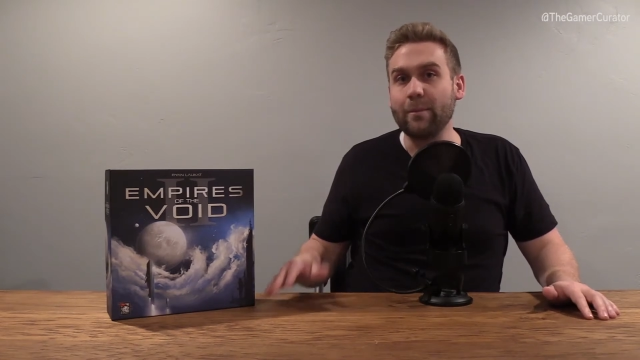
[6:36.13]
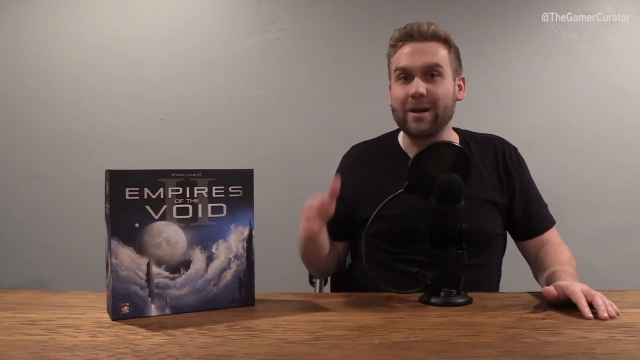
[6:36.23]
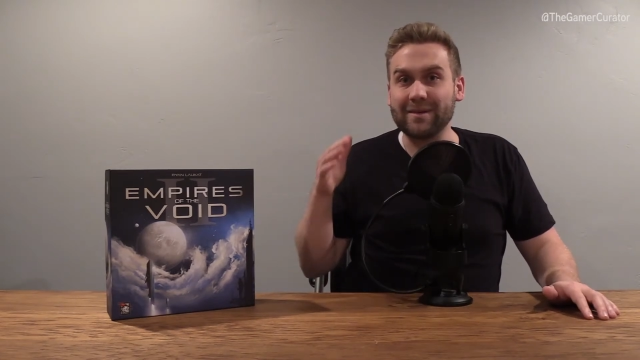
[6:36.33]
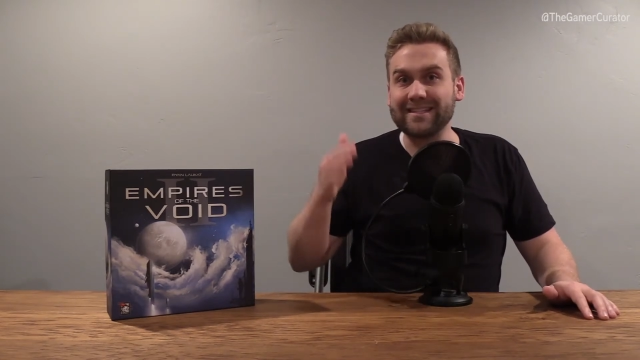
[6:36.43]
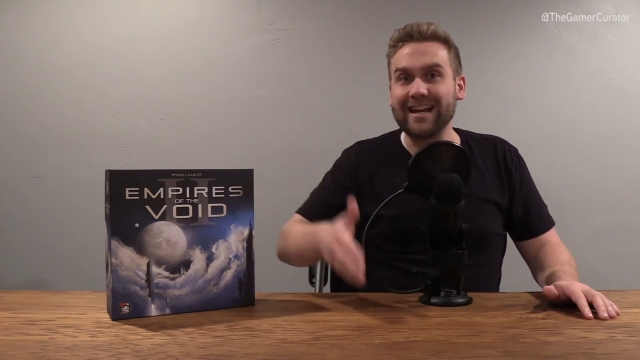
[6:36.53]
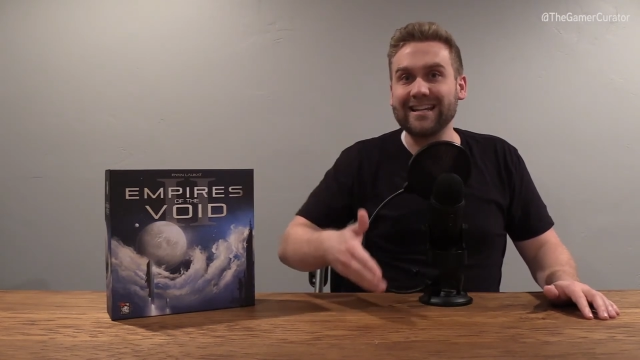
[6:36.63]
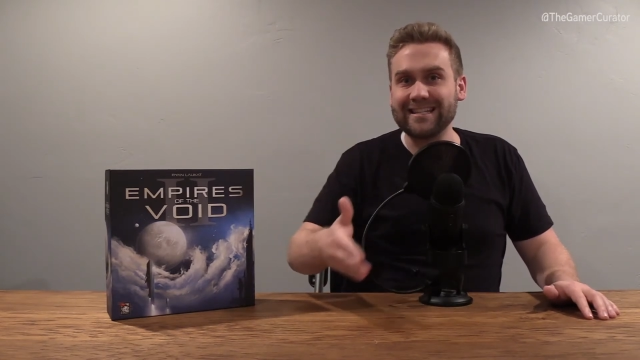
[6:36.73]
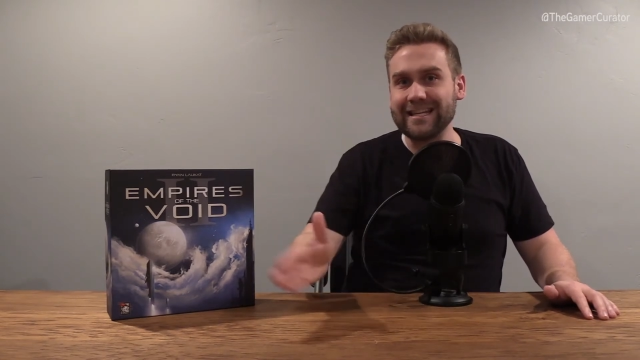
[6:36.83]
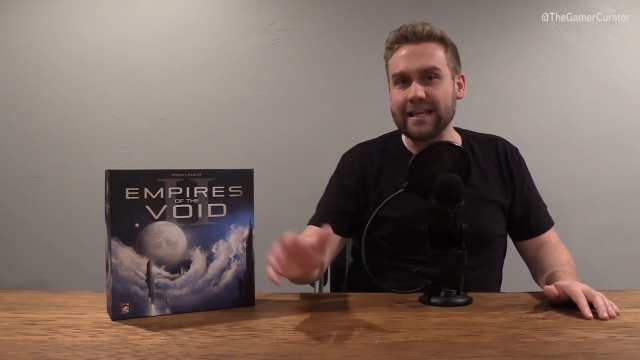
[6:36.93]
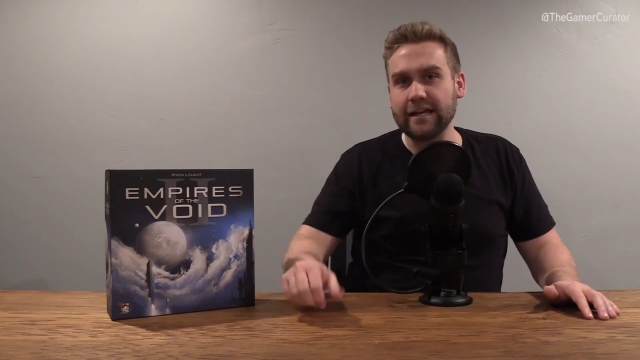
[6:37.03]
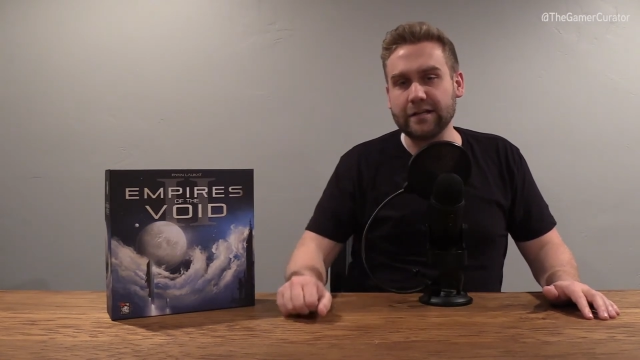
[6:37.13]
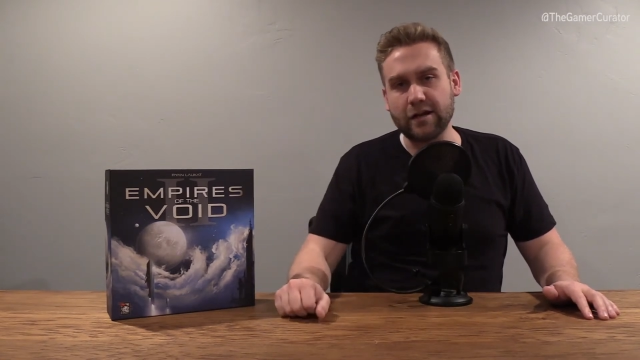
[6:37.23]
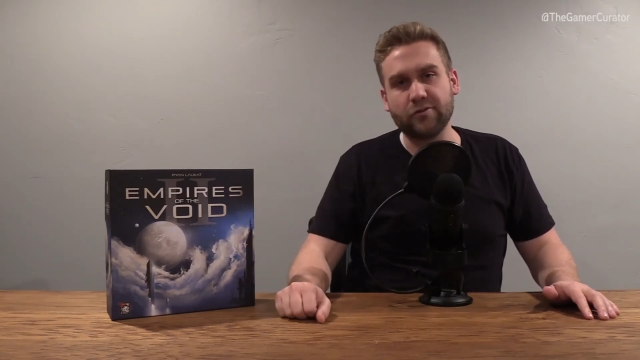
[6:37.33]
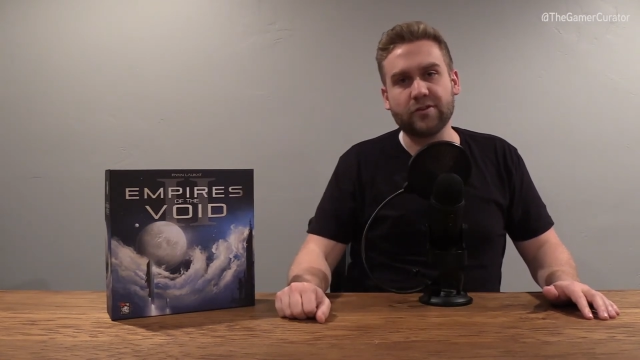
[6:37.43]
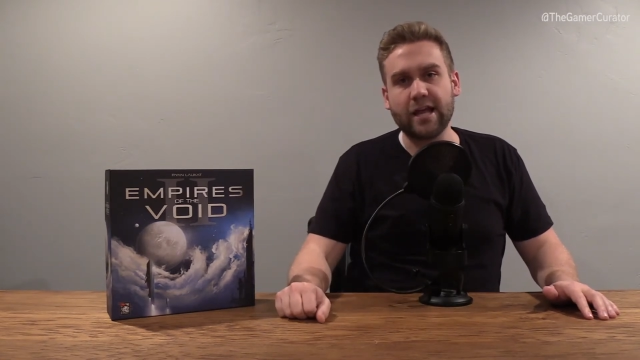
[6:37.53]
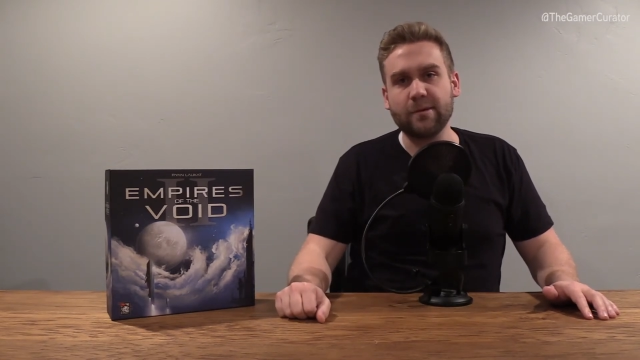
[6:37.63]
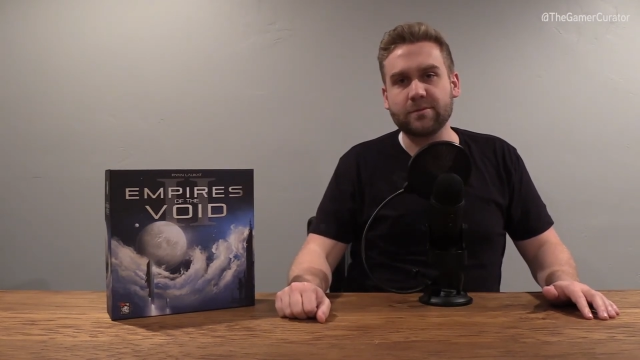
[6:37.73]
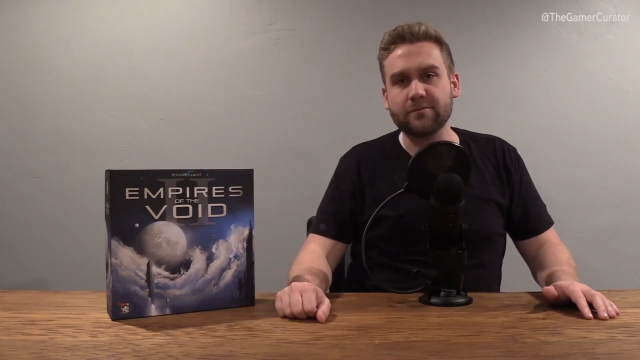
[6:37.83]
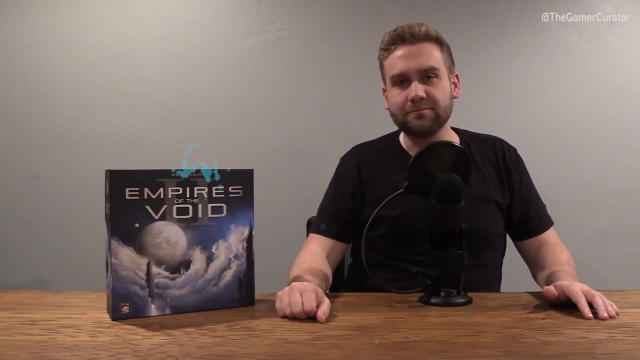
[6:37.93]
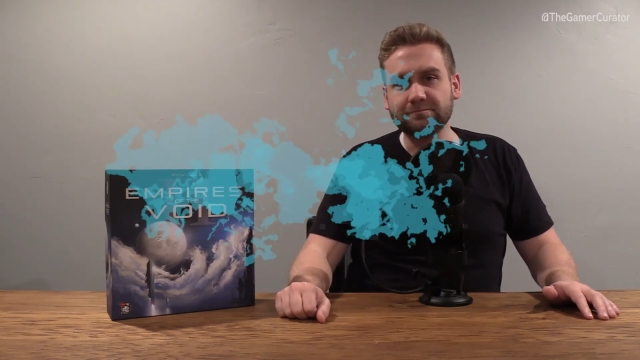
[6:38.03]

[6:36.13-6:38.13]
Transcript: but I'm excited to see that in other games.